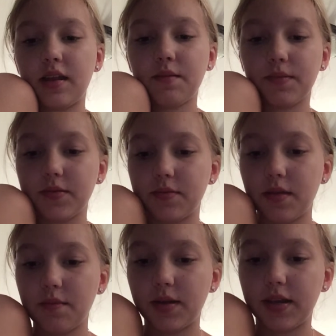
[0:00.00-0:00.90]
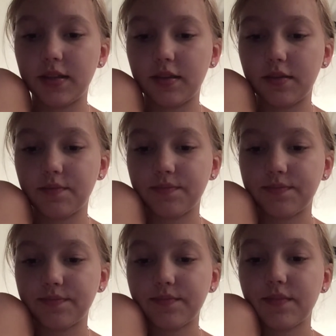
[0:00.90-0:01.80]
dark blue is pretty
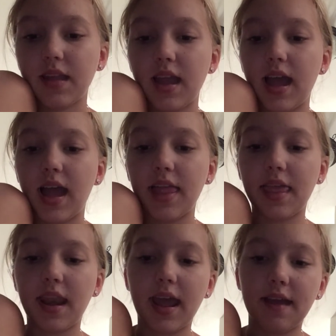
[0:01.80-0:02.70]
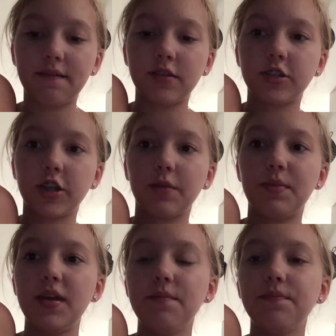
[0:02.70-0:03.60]
pretty. And then I have
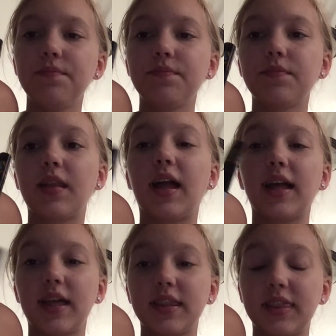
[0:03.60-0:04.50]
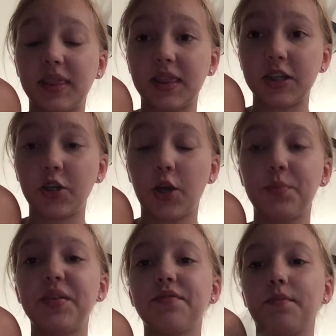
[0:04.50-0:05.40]
Sharpie. I got the
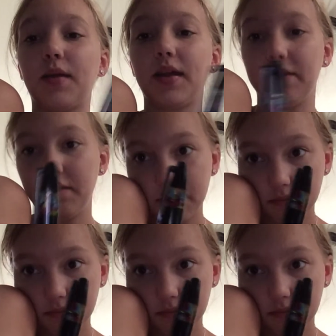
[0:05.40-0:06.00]
Sharpies from Meijer.